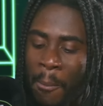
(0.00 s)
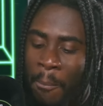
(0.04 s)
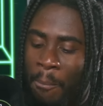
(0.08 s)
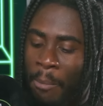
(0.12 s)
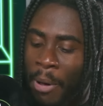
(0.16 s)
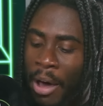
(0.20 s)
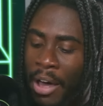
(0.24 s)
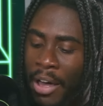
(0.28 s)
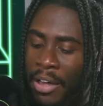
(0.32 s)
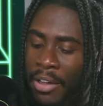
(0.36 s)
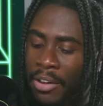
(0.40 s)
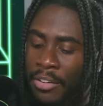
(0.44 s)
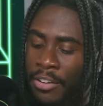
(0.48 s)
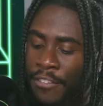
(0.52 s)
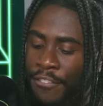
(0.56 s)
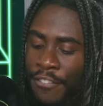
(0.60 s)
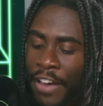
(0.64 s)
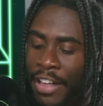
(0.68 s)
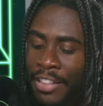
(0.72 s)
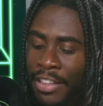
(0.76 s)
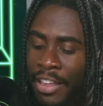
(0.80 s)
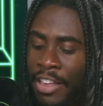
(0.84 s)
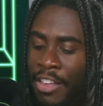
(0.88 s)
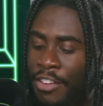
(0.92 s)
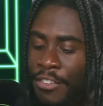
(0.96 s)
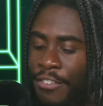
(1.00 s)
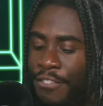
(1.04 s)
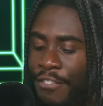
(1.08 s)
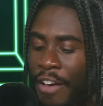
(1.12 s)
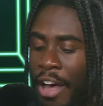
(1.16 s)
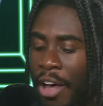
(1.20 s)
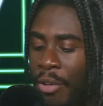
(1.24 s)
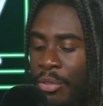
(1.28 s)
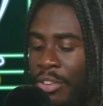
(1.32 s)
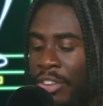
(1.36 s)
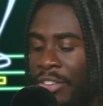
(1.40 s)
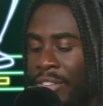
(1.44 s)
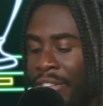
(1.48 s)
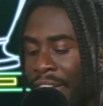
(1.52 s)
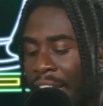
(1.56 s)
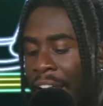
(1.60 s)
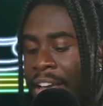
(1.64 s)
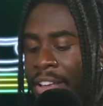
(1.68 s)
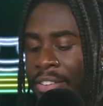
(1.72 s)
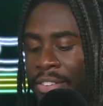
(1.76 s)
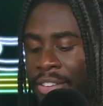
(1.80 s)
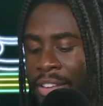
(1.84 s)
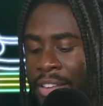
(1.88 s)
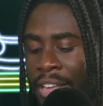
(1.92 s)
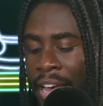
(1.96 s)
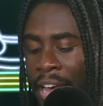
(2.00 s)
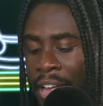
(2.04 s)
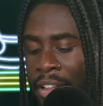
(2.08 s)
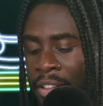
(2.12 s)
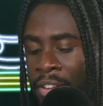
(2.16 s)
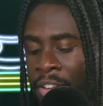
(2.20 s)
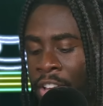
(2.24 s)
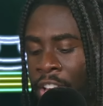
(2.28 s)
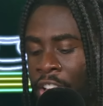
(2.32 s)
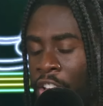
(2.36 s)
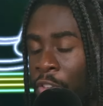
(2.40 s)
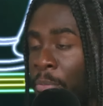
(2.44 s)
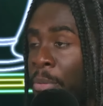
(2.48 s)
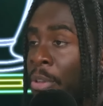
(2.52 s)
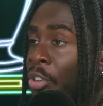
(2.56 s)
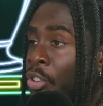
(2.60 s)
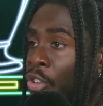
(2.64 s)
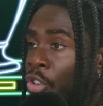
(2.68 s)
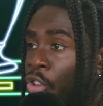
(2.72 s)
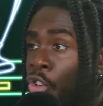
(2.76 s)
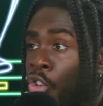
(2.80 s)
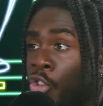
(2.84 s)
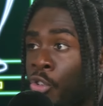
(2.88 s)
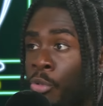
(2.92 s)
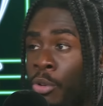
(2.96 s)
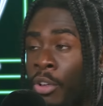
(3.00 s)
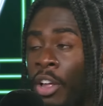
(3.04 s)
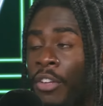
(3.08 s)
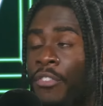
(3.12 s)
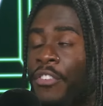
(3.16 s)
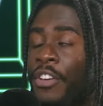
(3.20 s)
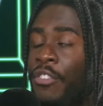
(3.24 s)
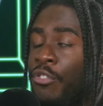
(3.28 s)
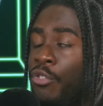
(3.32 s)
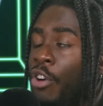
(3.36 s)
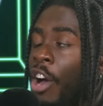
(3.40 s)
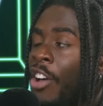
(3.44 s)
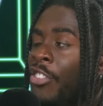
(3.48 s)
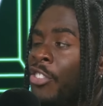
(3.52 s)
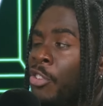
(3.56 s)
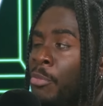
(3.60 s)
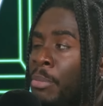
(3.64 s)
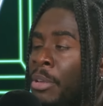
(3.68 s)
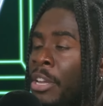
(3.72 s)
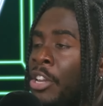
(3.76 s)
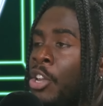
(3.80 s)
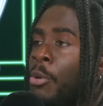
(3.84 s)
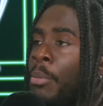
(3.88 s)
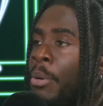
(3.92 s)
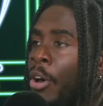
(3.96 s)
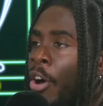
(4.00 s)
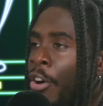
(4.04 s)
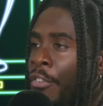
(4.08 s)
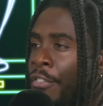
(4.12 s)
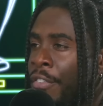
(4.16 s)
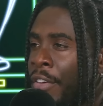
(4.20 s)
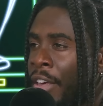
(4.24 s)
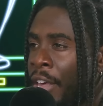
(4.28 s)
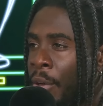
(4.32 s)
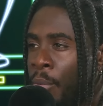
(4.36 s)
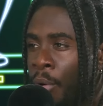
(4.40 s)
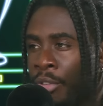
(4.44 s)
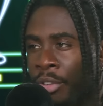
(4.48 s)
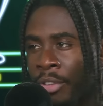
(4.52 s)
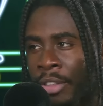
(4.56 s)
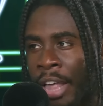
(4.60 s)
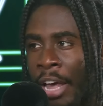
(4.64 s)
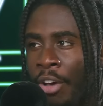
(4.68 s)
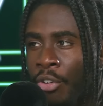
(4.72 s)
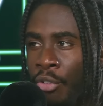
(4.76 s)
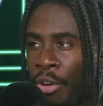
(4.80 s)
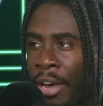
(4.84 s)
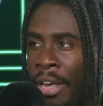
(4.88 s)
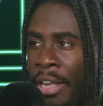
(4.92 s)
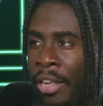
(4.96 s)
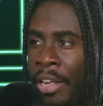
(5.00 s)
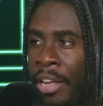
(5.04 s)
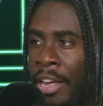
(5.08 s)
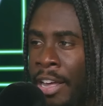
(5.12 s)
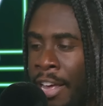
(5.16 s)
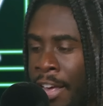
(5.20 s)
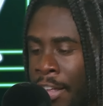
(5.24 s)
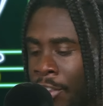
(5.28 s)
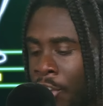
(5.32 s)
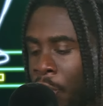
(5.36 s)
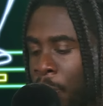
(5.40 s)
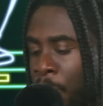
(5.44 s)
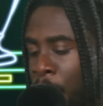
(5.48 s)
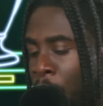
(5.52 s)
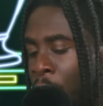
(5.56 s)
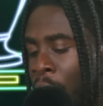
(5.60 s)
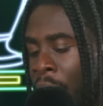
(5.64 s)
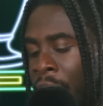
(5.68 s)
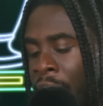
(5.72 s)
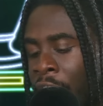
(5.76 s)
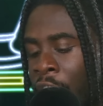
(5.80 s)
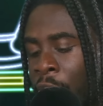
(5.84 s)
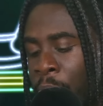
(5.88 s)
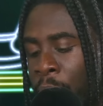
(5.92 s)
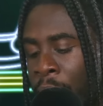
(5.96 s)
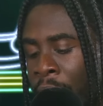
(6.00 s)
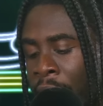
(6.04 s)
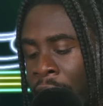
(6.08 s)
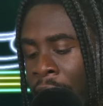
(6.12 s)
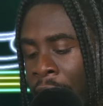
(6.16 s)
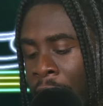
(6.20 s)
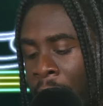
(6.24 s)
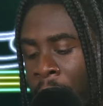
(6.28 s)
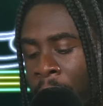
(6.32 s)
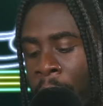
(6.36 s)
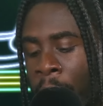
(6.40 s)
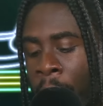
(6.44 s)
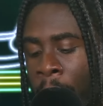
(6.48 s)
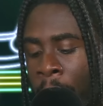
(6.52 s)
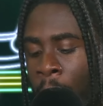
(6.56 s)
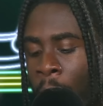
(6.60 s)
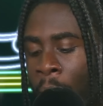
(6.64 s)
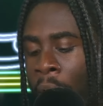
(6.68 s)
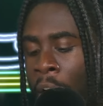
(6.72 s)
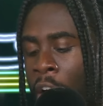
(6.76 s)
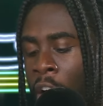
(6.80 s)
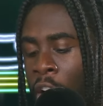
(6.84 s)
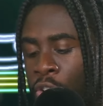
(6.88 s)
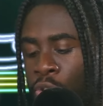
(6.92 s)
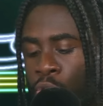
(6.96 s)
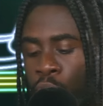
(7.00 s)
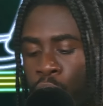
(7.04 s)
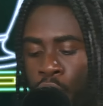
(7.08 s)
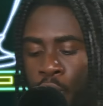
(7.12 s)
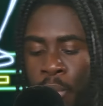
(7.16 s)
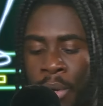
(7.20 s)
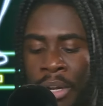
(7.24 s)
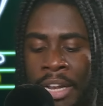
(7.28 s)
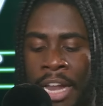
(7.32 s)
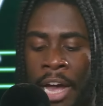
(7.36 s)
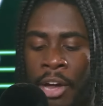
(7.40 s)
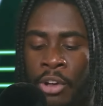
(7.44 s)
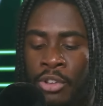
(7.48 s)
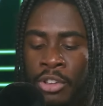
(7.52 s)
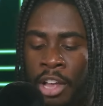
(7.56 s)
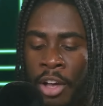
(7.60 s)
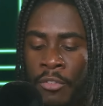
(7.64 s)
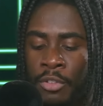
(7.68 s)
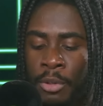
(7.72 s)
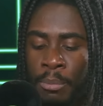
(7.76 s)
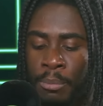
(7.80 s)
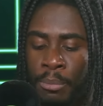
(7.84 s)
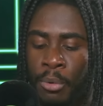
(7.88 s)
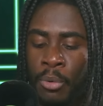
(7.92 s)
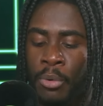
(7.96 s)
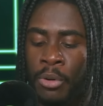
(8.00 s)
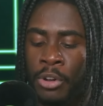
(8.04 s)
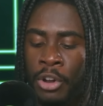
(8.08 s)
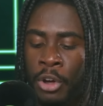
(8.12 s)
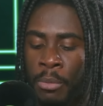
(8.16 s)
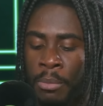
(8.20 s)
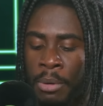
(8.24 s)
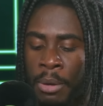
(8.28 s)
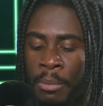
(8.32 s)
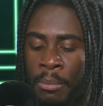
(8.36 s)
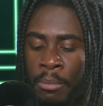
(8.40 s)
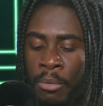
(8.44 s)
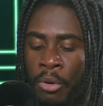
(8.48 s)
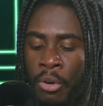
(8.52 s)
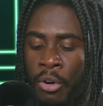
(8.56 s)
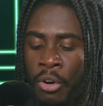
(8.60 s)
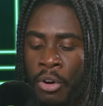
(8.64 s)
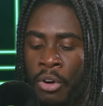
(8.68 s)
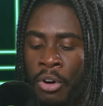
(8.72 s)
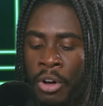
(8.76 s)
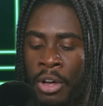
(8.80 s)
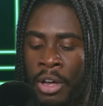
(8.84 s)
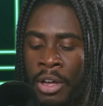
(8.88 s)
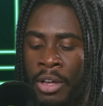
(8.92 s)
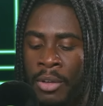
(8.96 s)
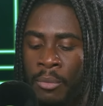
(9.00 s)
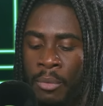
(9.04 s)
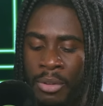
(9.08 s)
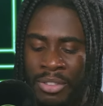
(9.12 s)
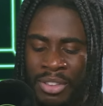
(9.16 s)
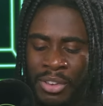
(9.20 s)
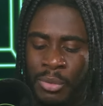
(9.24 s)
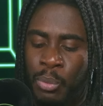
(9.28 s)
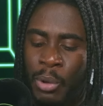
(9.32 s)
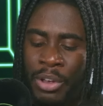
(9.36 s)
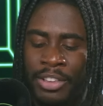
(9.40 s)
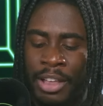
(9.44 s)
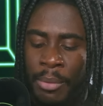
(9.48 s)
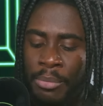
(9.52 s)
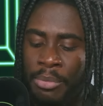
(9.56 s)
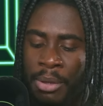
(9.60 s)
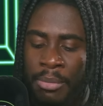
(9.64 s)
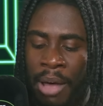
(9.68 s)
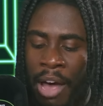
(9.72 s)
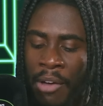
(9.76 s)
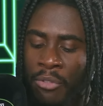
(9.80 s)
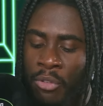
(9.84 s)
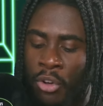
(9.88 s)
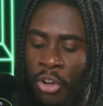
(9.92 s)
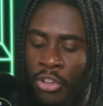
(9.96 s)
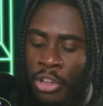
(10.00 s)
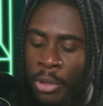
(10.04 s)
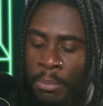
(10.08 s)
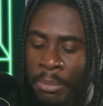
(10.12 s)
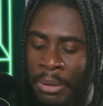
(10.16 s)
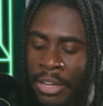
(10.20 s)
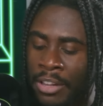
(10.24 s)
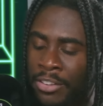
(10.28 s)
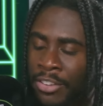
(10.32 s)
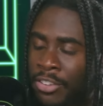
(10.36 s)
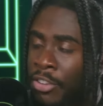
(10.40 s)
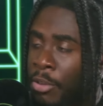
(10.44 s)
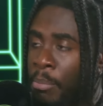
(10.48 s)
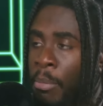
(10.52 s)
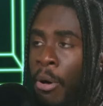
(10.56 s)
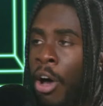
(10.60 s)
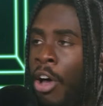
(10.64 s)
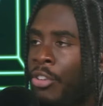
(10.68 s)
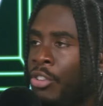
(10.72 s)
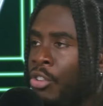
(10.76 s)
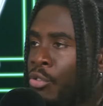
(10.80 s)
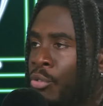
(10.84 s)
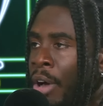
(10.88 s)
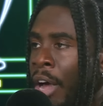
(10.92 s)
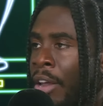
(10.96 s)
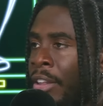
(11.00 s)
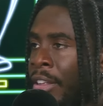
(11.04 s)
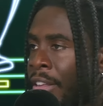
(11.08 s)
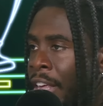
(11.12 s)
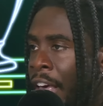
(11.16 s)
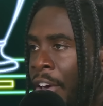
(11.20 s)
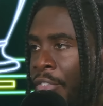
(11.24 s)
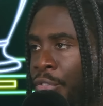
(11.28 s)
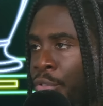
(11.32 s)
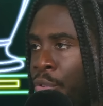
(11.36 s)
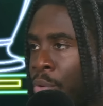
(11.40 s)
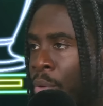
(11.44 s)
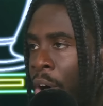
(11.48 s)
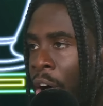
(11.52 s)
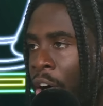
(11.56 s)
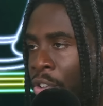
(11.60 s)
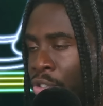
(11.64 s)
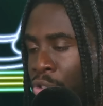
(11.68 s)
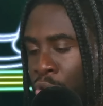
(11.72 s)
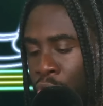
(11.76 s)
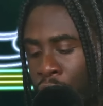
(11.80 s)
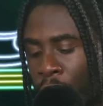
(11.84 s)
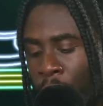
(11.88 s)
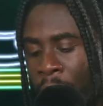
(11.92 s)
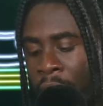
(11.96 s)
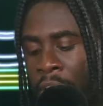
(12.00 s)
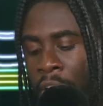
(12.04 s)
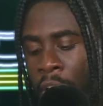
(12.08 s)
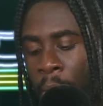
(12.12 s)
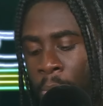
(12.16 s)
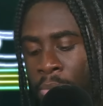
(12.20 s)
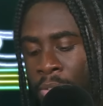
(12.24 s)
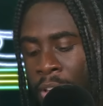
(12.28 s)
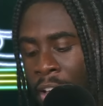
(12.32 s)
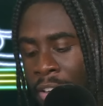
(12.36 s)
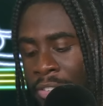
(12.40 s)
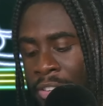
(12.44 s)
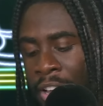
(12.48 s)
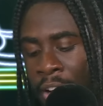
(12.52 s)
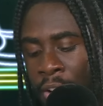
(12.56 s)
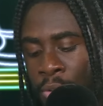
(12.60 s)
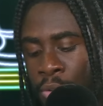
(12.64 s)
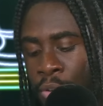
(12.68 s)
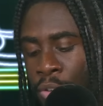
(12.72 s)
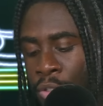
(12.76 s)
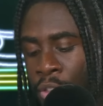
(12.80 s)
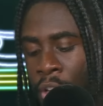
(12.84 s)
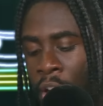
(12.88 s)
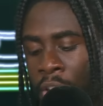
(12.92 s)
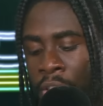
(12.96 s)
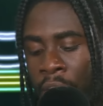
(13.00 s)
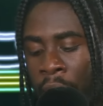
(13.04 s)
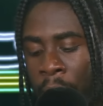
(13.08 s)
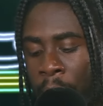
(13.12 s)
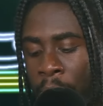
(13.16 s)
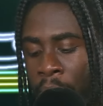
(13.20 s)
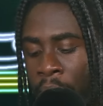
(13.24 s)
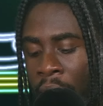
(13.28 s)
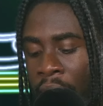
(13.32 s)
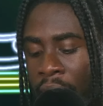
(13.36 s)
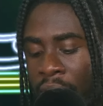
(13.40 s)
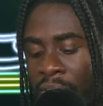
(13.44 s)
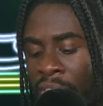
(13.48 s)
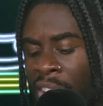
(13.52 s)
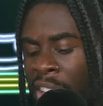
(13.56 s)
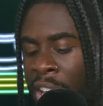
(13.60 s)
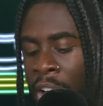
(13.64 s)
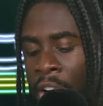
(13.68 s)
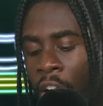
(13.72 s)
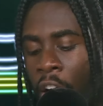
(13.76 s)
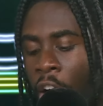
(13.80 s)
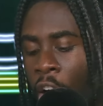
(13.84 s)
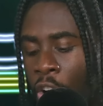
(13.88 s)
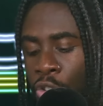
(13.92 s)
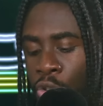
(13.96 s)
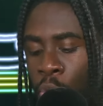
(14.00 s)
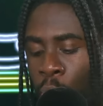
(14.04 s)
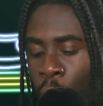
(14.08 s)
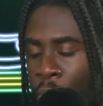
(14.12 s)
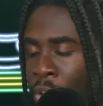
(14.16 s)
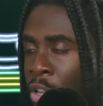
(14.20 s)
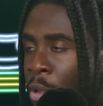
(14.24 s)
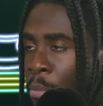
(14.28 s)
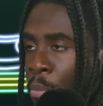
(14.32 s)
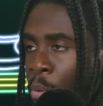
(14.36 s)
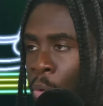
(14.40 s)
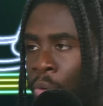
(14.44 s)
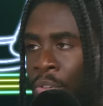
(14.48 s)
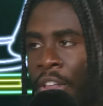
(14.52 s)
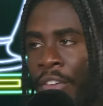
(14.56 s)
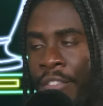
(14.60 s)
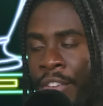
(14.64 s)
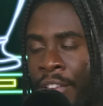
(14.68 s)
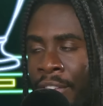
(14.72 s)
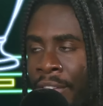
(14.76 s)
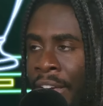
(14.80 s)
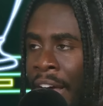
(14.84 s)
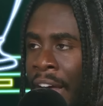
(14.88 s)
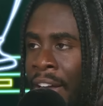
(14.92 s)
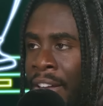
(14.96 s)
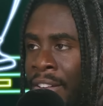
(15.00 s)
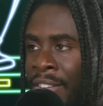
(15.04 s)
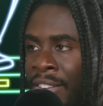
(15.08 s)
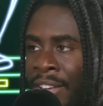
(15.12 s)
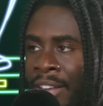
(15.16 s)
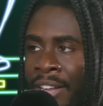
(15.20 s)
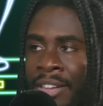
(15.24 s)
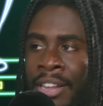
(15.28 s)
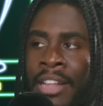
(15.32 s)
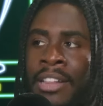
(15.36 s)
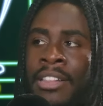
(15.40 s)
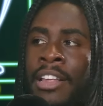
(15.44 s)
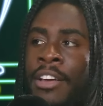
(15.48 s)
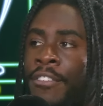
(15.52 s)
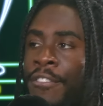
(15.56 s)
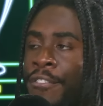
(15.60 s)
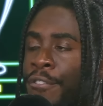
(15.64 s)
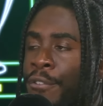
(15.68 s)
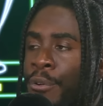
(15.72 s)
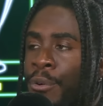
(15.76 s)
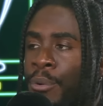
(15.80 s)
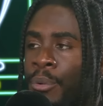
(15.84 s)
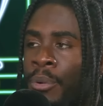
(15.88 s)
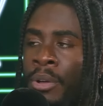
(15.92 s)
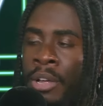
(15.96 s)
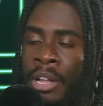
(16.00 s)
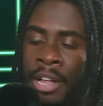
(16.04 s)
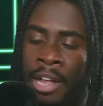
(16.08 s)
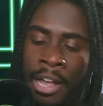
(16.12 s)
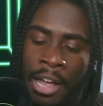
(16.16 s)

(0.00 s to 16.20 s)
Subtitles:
But the fact that he's found his legs again has been huge because I think Rice has been a little bit off it. He wasn't that great in the Sporting Lisbon game. But where Arsenal do allow you to have the ball a little bit more, this West Ham team haven't got the ability to pass it around and get through Arsenal. So when it comes to that second or third line press, Arsenal win the ball with their physicality and then they're through.